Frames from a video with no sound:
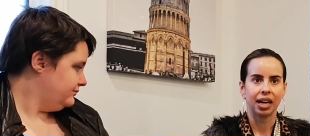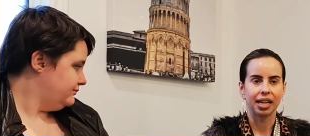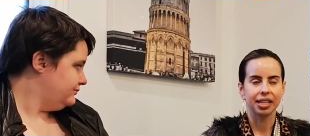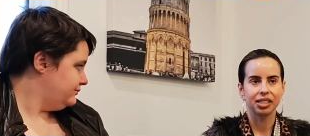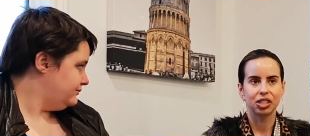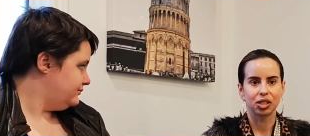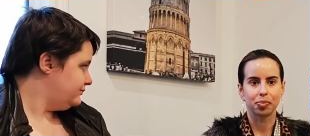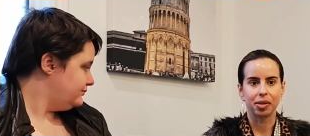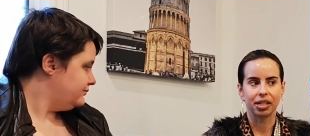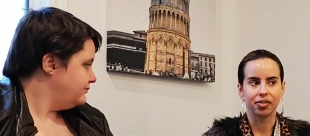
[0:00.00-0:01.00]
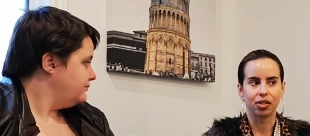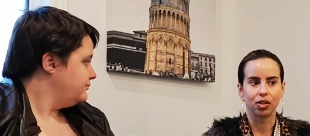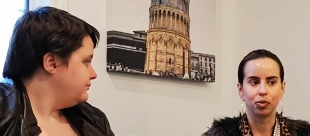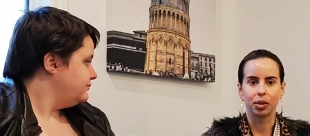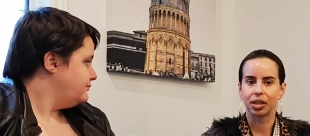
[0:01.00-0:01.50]
Speaker 1: I think it's just being
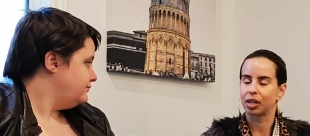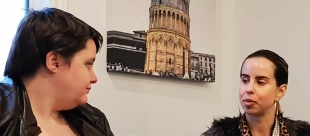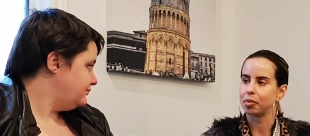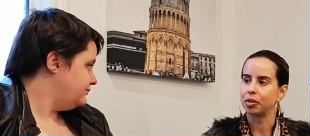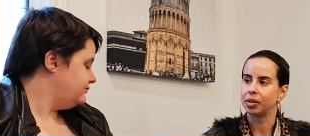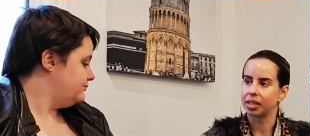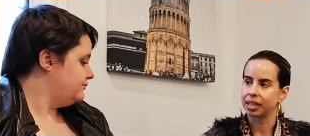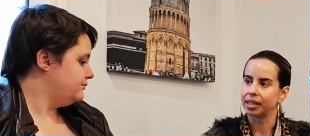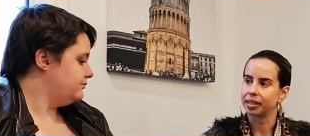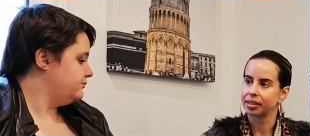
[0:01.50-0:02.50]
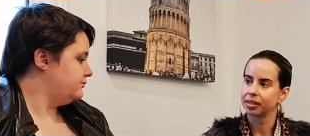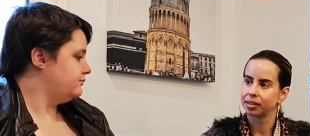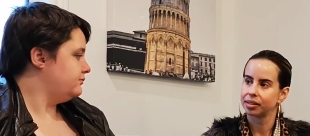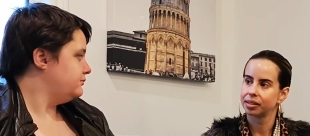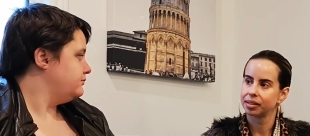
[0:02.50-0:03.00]
involved with the community.
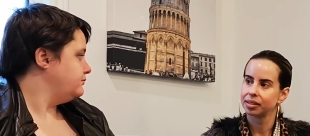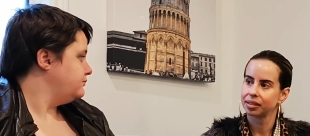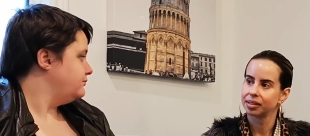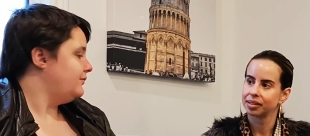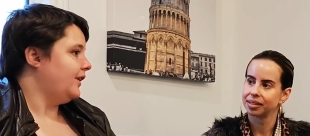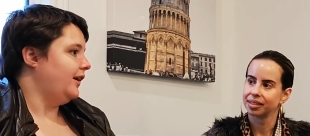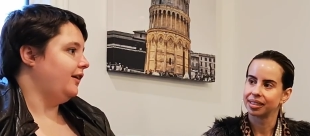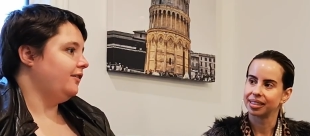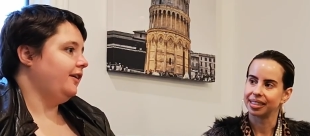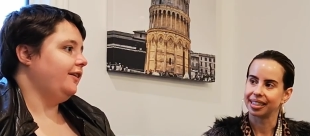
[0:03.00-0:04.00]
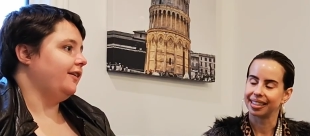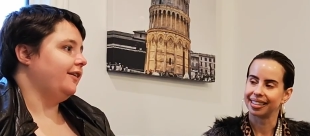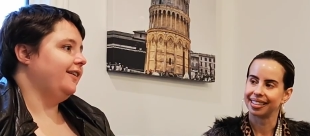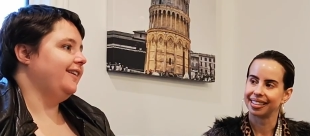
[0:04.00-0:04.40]
All right.